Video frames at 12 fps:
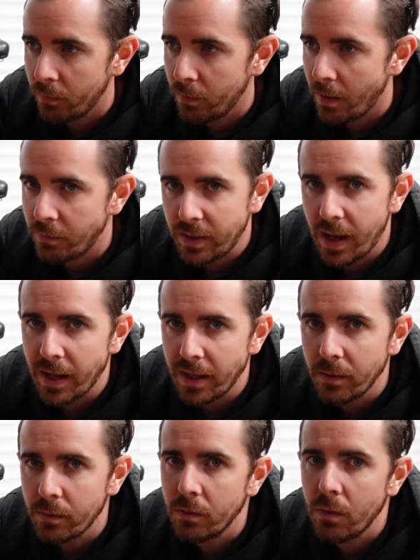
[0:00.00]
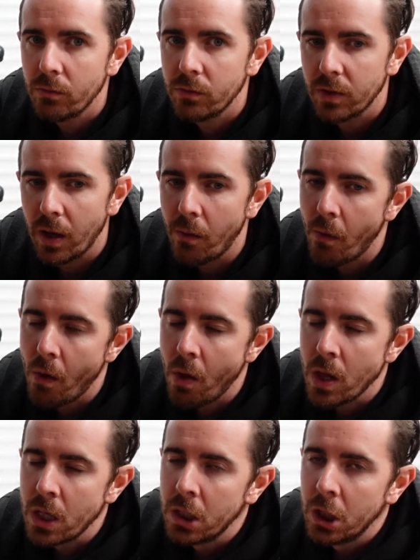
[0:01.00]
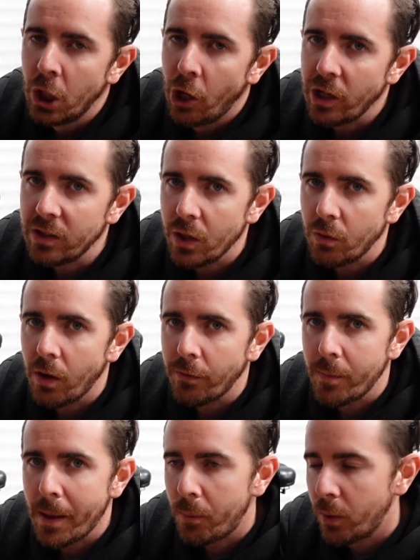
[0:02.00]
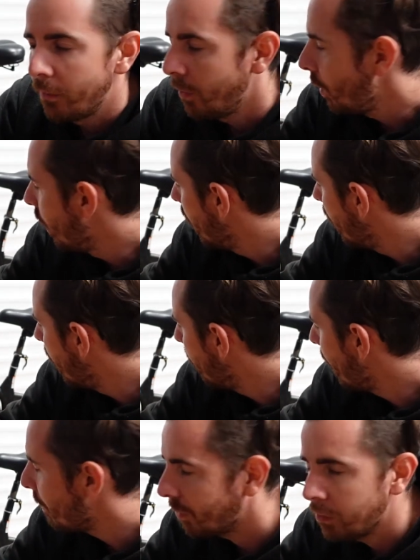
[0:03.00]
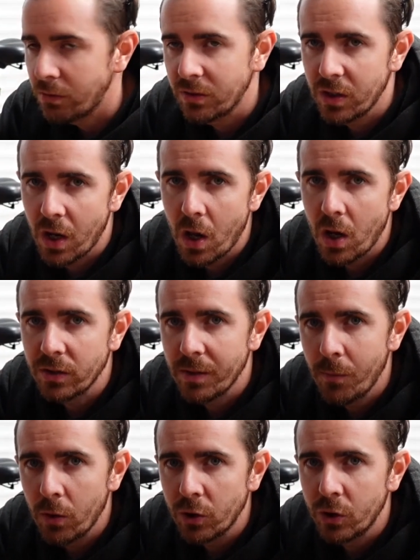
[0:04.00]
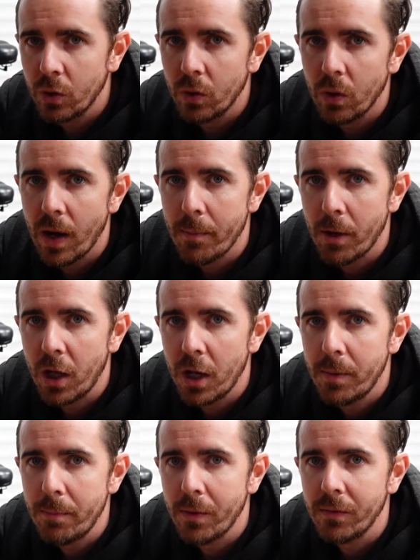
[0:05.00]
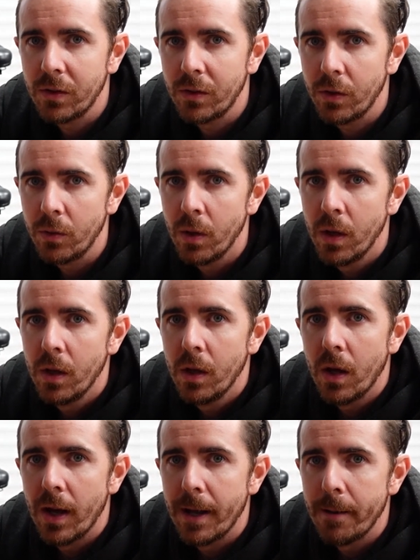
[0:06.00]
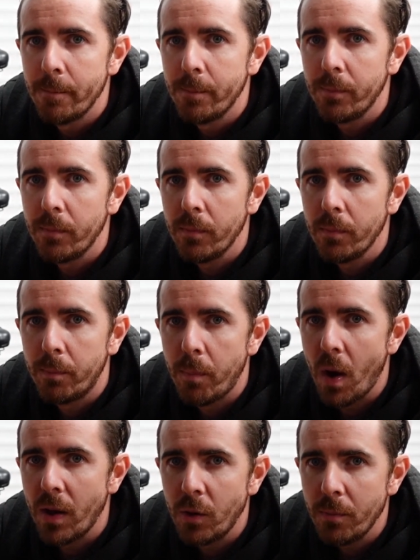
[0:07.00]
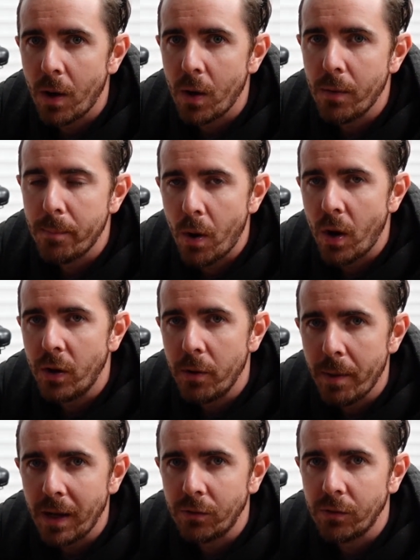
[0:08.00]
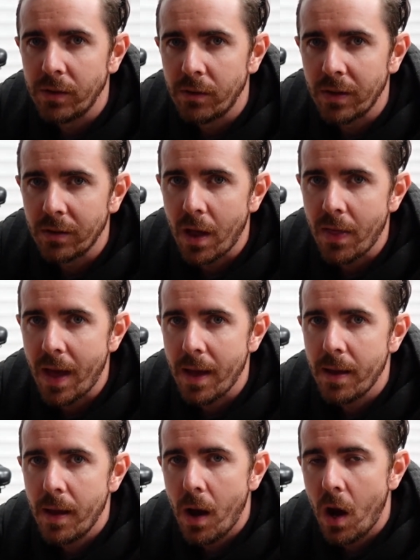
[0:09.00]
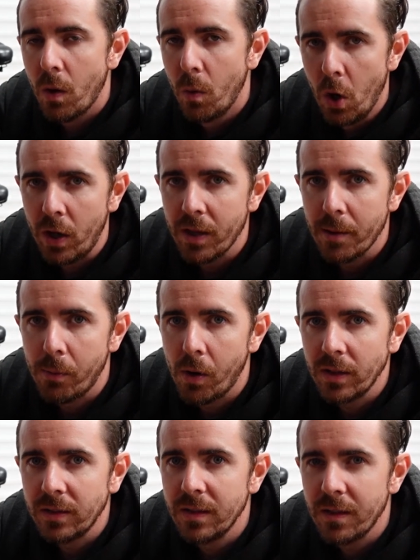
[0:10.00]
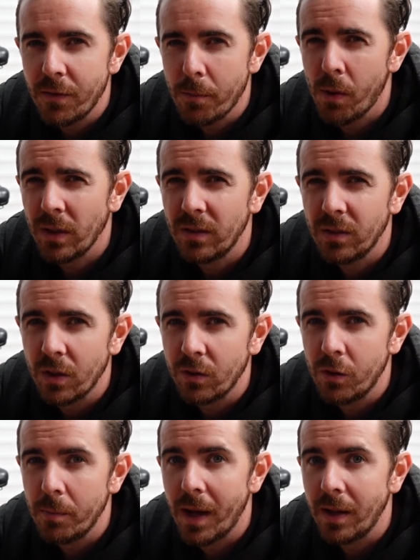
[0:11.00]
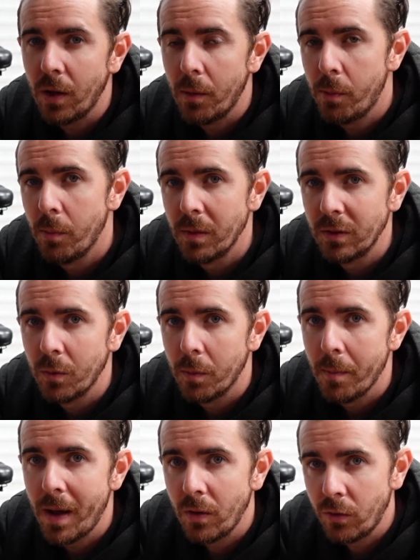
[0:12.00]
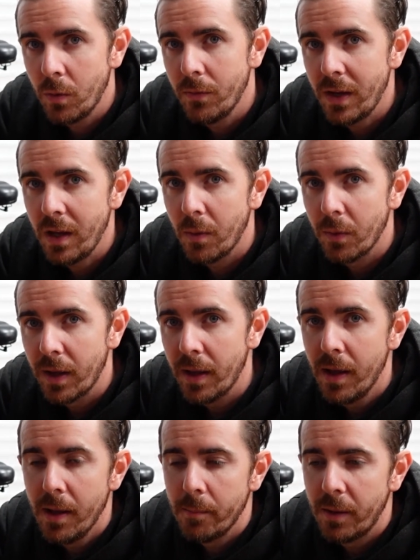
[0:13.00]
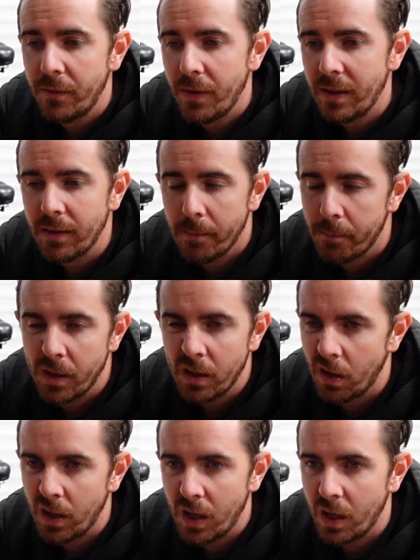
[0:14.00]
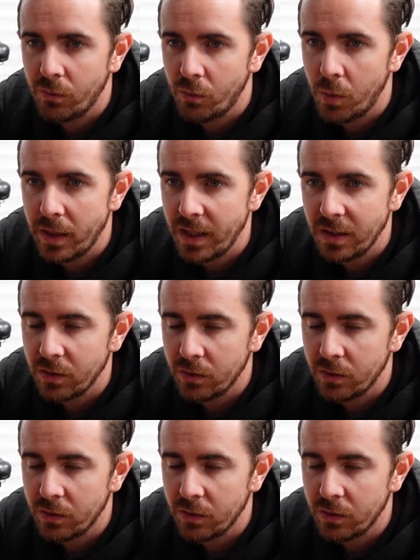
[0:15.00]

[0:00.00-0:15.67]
every day. So it's done alright from that point of view. How much longer it's going to last, I'm not sure. Am I going to be bothered to buy a new motor and buy a new battery and things like that? I'll look at the prices. If the prices aren't too bad, I'll probably swap them out, do a video on it. But if it ends up being like 100 quid each,